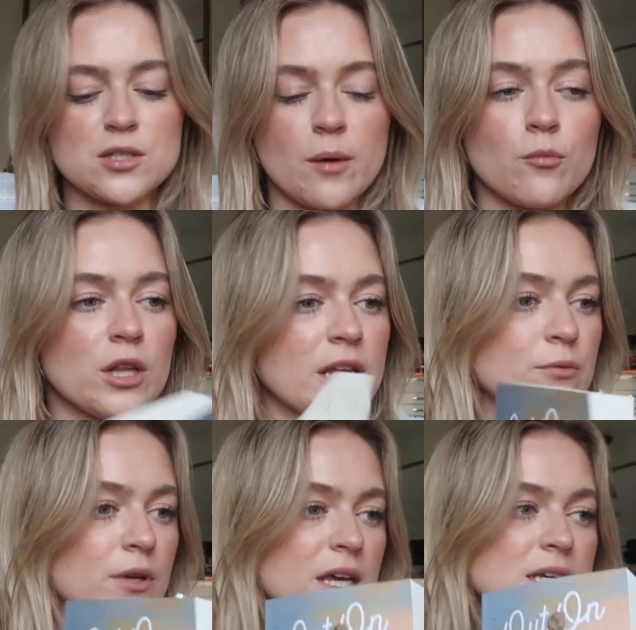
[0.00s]
So I'm really,
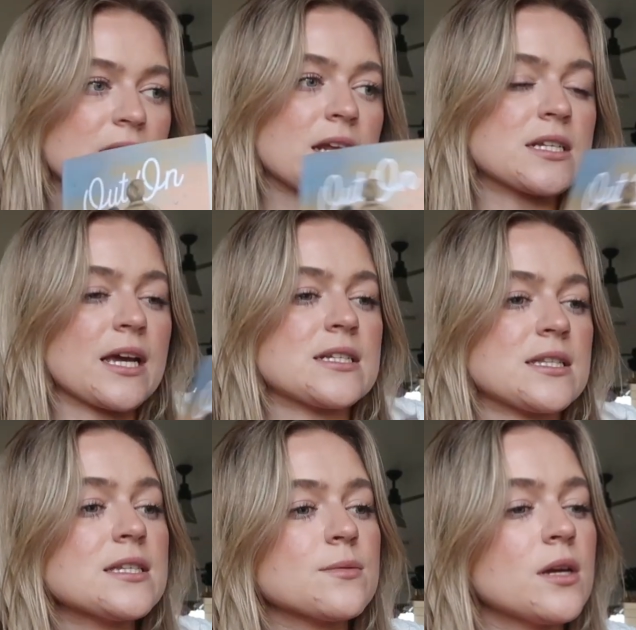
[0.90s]
really excited to get to
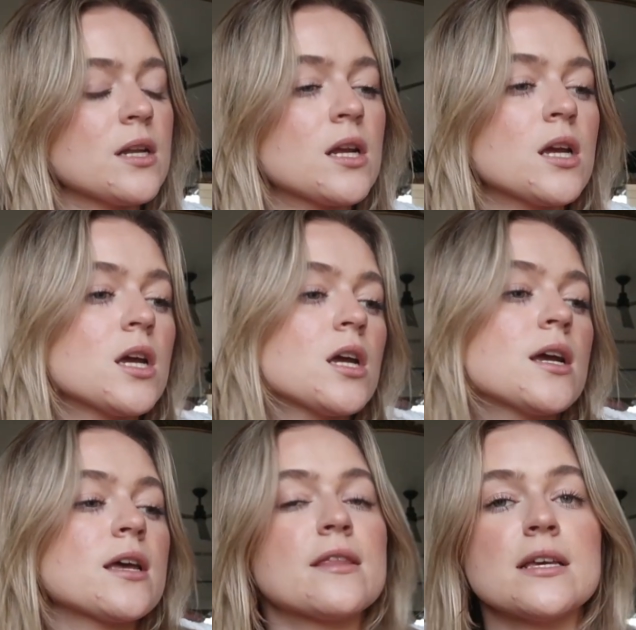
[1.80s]
this one.
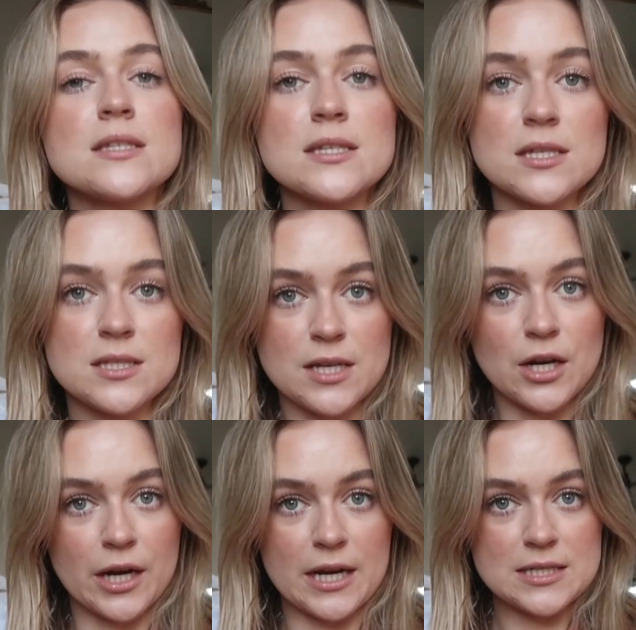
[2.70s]
This
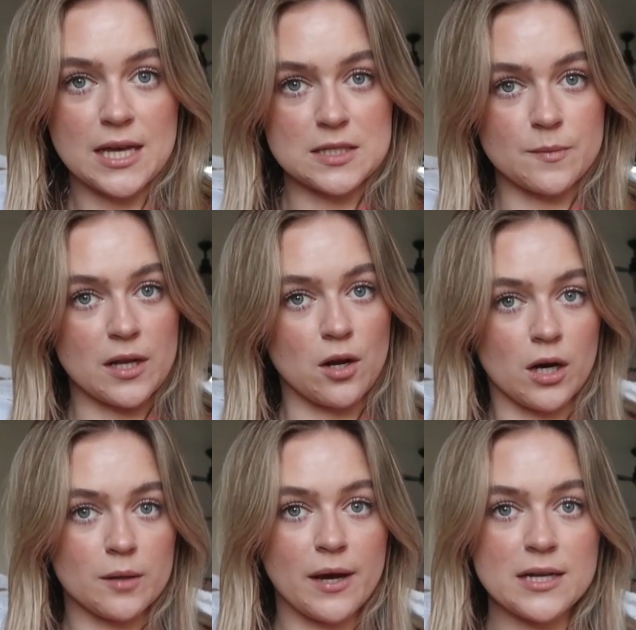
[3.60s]
series has been
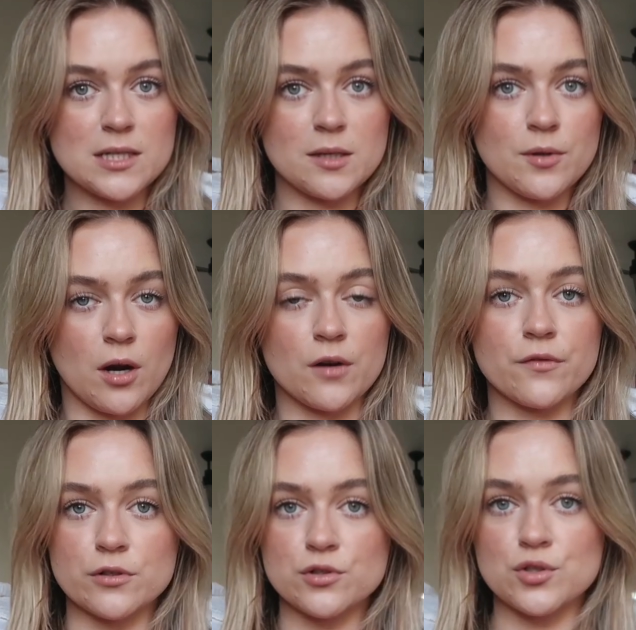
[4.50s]
on my TBR
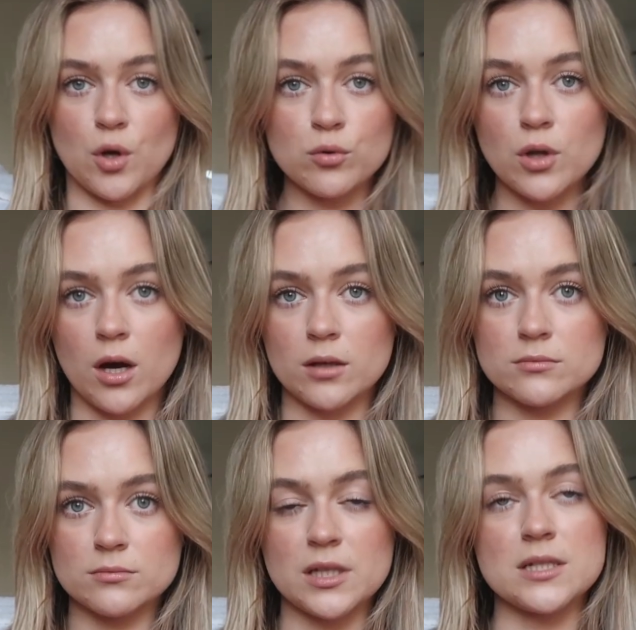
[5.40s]
for so long.
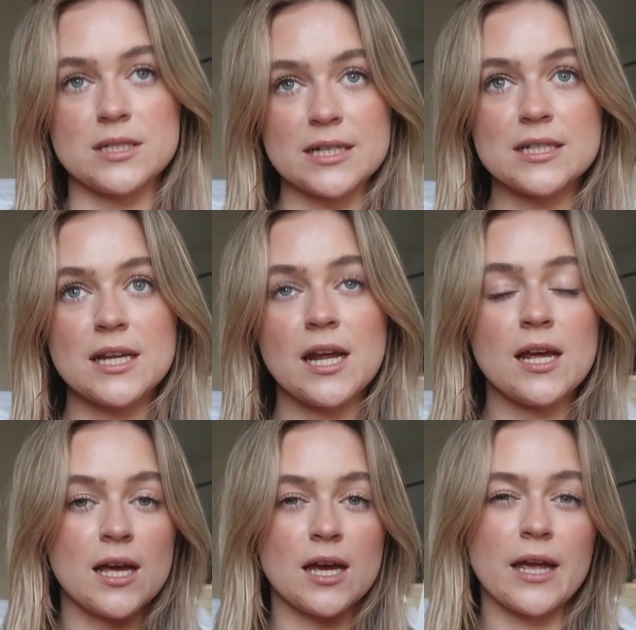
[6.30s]
The Addicted
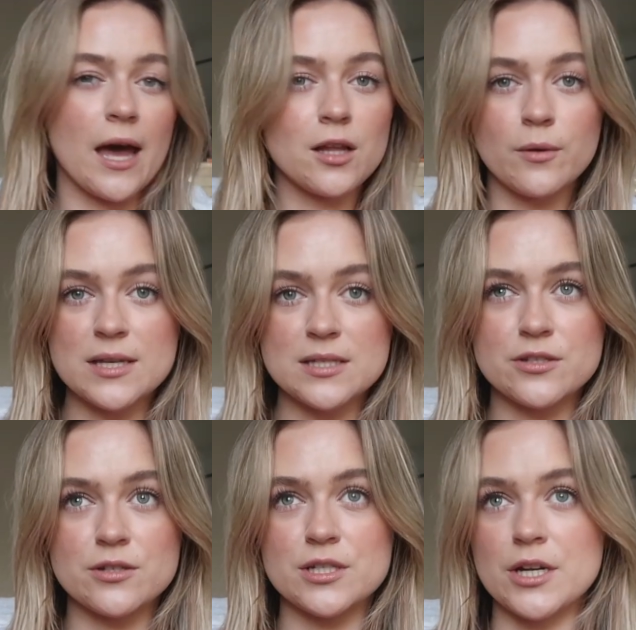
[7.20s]
Calloway
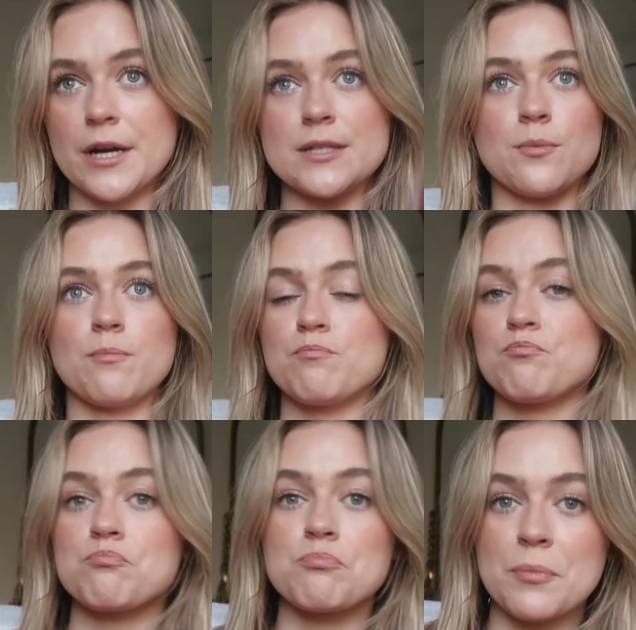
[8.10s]
Sisters series.
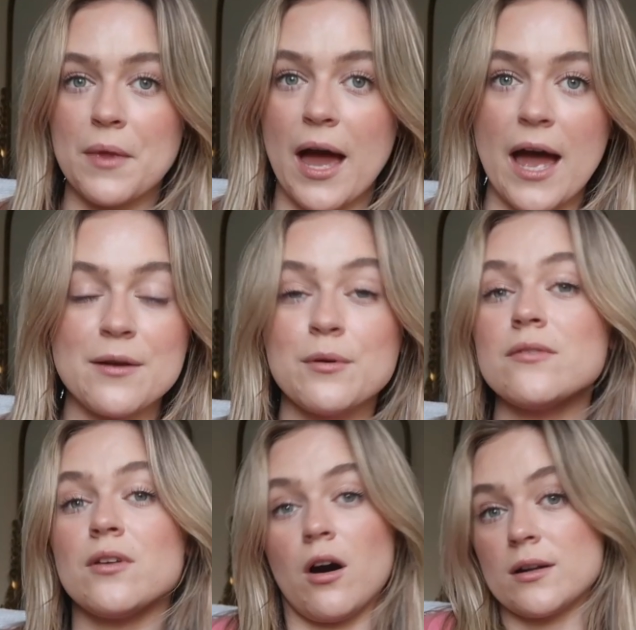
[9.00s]
I don't
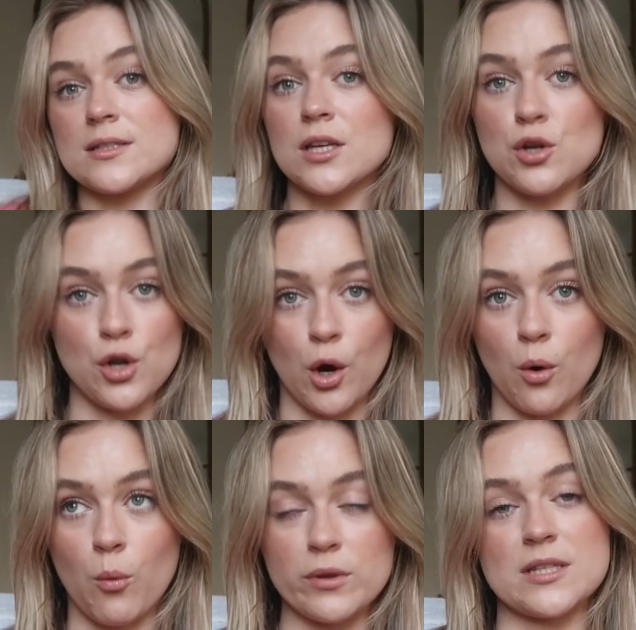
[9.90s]
even honestly
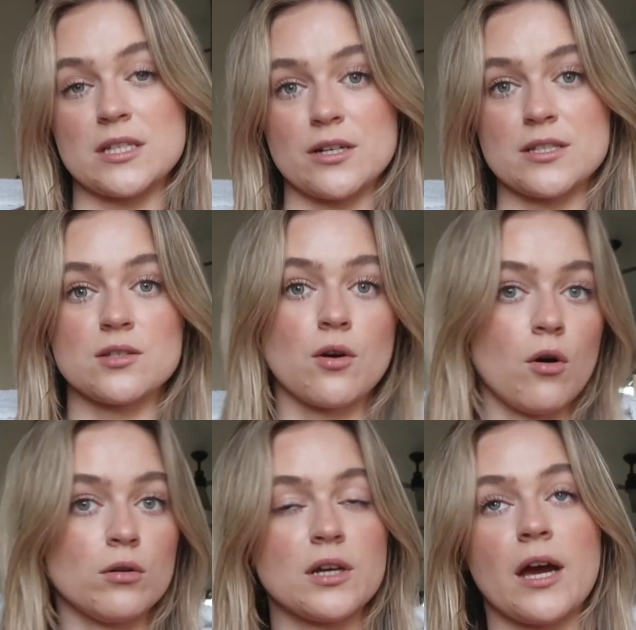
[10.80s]
know what the series is
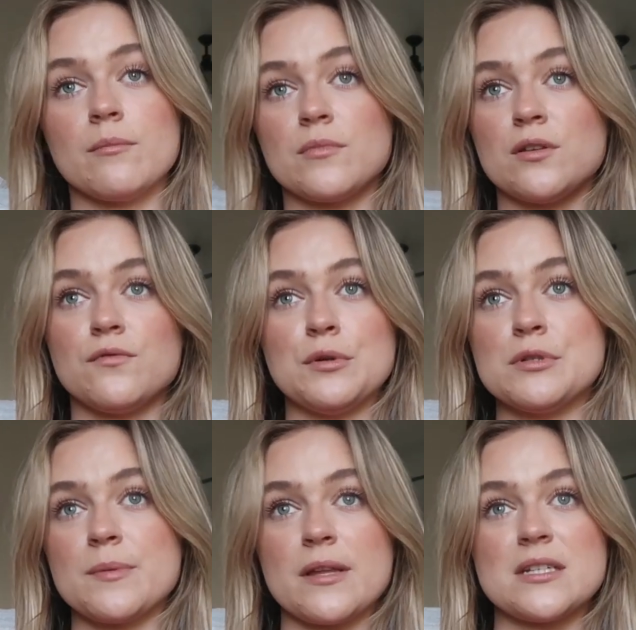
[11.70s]
called. I'm
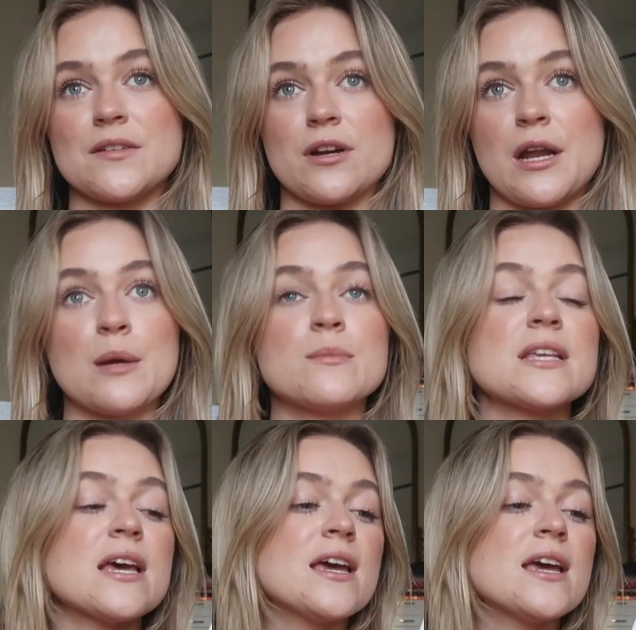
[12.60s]
confused by the different names.